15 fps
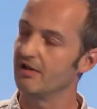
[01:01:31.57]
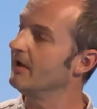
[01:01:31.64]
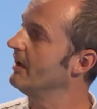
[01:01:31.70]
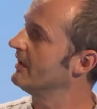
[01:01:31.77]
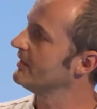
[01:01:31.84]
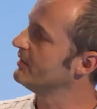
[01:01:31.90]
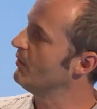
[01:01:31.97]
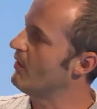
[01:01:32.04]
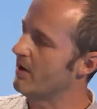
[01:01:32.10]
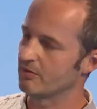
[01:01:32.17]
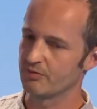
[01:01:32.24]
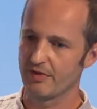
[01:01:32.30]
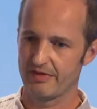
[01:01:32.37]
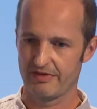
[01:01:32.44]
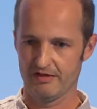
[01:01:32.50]
Uh, the
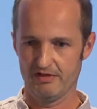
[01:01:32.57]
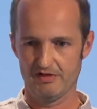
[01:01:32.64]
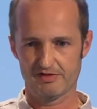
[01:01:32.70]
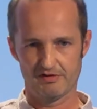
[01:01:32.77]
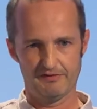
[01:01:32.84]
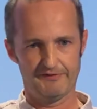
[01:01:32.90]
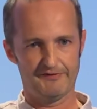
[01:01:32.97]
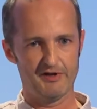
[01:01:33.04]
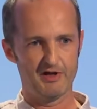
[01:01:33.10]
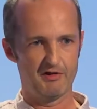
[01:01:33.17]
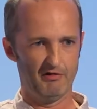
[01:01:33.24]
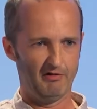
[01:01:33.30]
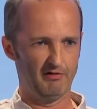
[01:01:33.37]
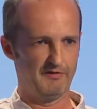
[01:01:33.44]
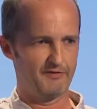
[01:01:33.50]
one with the sort of
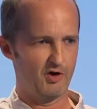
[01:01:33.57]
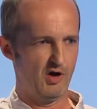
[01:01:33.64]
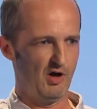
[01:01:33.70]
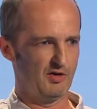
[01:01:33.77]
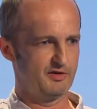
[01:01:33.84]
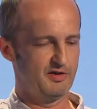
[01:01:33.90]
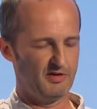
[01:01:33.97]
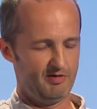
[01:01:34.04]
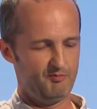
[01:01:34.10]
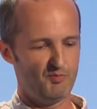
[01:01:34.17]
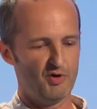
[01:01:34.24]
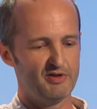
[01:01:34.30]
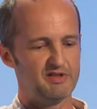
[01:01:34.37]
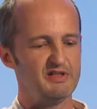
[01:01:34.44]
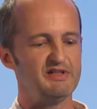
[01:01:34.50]
finger of God
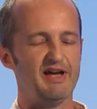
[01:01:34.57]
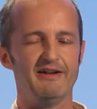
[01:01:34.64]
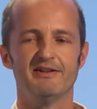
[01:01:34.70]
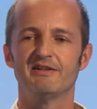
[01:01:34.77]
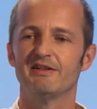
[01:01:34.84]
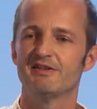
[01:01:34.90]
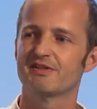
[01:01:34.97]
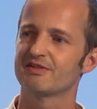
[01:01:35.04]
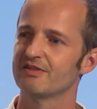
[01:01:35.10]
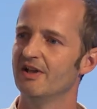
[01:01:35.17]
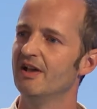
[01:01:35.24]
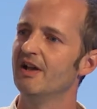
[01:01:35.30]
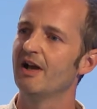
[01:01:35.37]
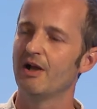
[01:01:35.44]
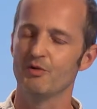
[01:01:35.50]
pointing down at
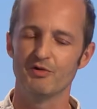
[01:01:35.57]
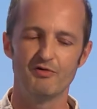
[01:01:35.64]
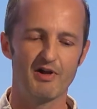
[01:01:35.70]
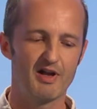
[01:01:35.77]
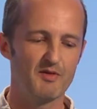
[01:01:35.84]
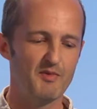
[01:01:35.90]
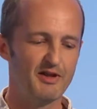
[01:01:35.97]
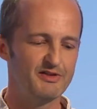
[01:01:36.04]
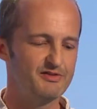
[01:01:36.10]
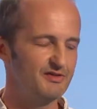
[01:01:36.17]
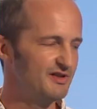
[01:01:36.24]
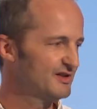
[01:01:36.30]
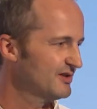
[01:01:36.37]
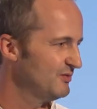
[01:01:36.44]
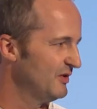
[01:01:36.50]
I would recommend to
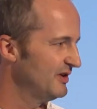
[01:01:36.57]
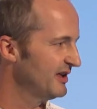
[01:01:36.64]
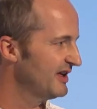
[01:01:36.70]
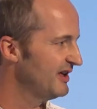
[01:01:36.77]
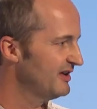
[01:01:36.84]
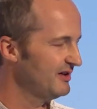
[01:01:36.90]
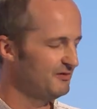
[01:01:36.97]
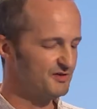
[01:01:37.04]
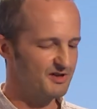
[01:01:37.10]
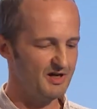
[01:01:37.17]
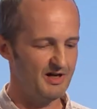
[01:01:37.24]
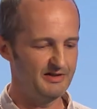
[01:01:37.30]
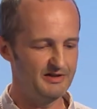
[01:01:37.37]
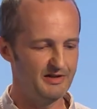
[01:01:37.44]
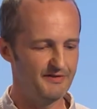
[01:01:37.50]
you, that's the one that Kiki was
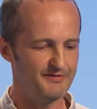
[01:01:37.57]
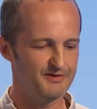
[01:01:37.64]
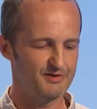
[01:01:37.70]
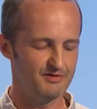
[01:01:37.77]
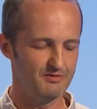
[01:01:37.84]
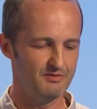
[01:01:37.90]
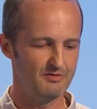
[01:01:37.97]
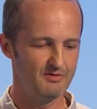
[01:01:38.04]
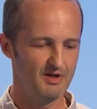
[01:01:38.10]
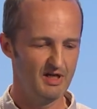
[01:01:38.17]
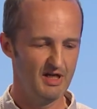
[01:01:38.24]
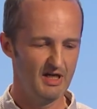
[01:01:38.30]
kind enough to